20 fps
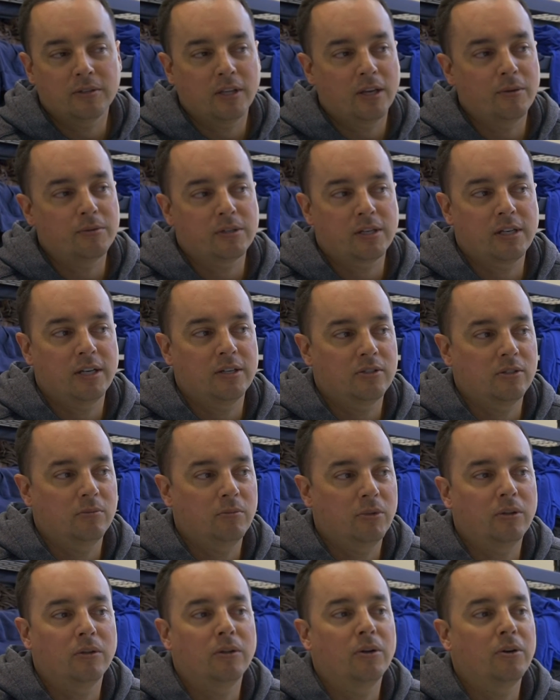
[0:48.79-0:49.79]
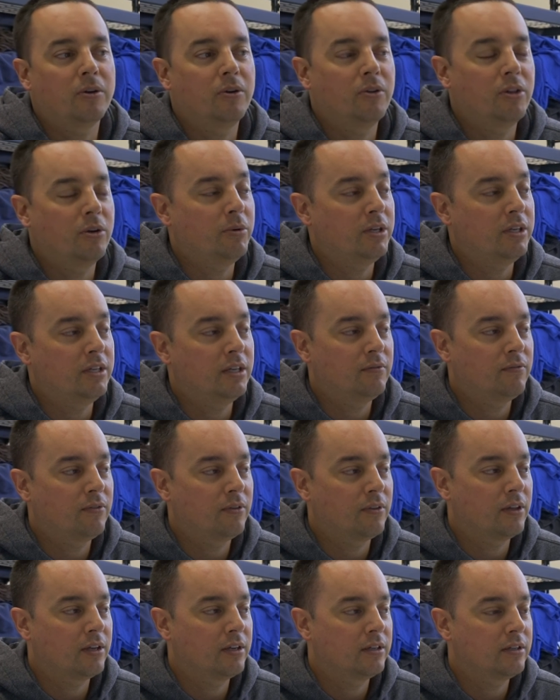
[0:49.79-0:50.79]
So that was a custom little logo that we did
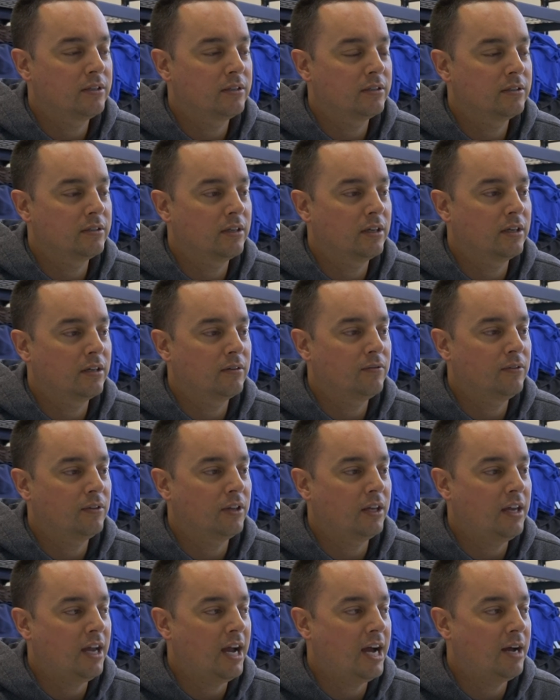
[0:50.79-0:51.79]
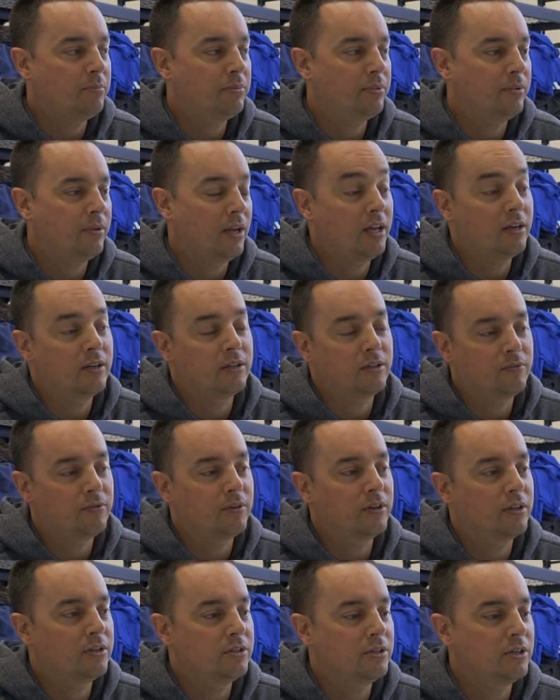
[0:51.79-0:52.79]
for the cap and on the
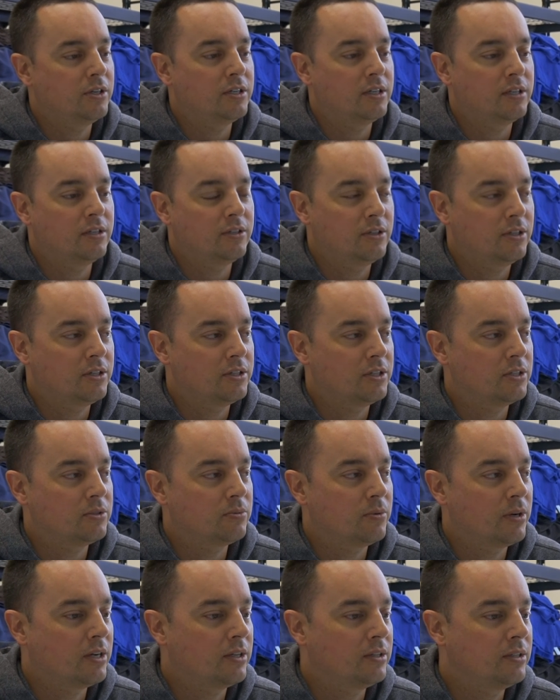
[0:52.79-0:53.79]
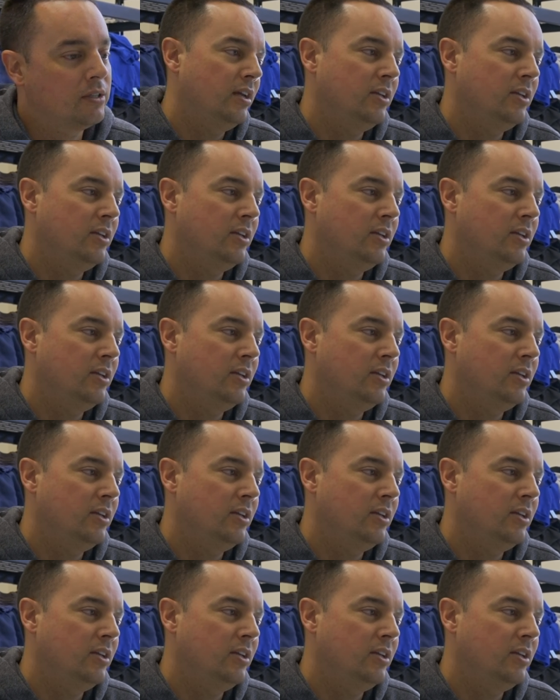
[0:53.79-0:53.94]
front of the jersey as well.